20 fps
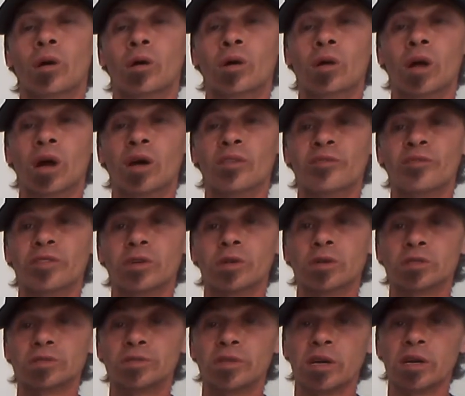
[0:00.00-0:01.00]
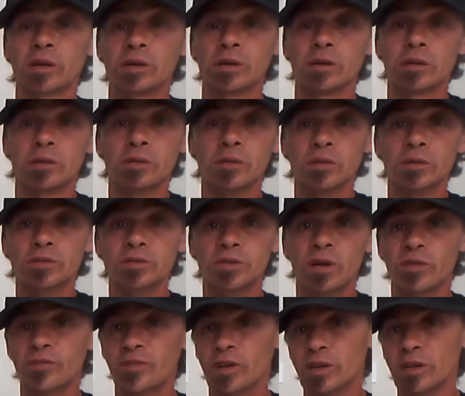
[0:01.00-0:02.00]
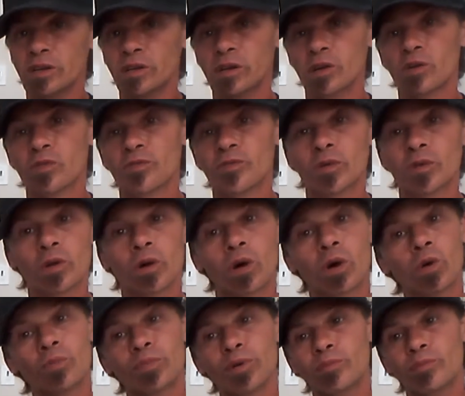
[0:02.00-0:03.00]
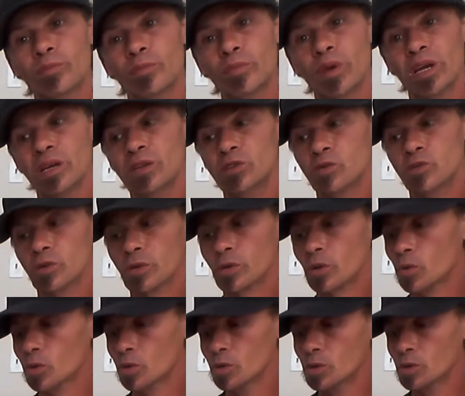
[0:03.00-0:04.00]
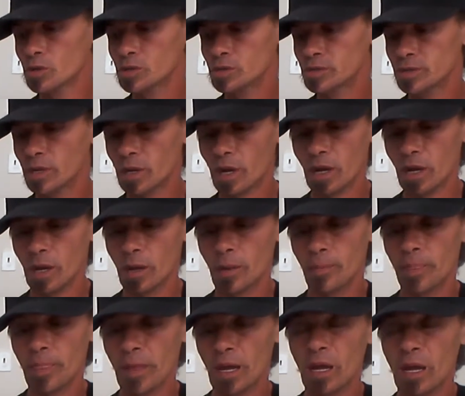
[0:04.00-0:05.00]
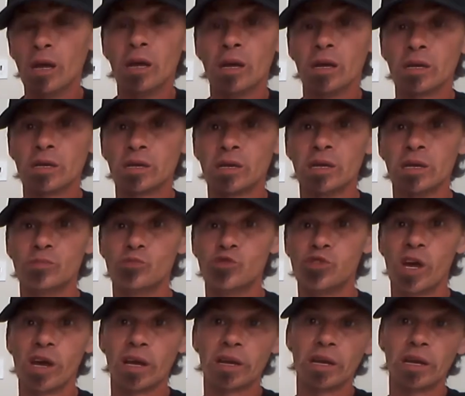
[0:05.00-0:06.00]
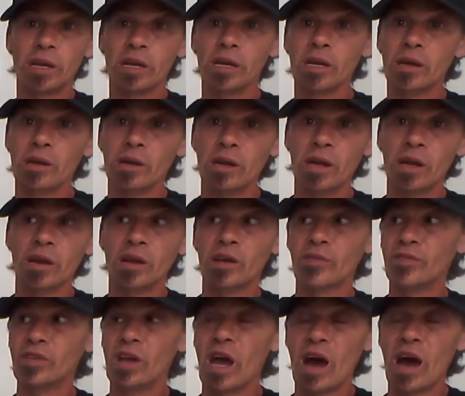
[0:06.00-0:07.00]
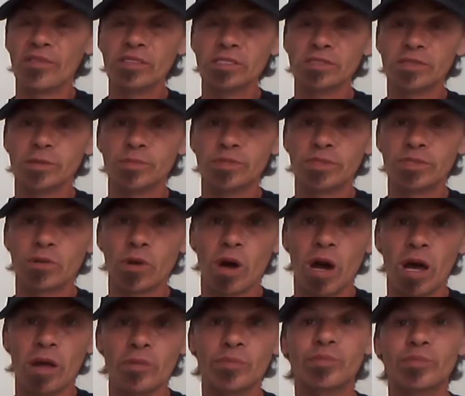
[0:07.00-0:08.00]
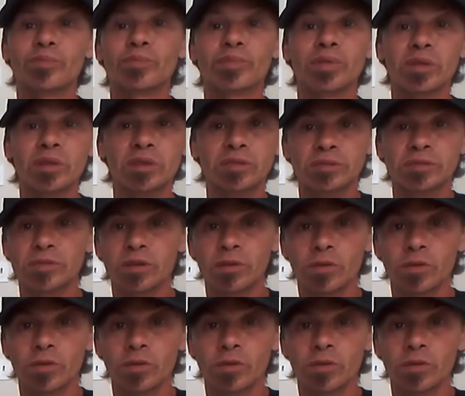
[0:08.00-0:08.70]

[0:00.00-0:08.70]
Alright folks, that concludes our video for open major chords. Uh, keep checking in and if you haven't subscribed, please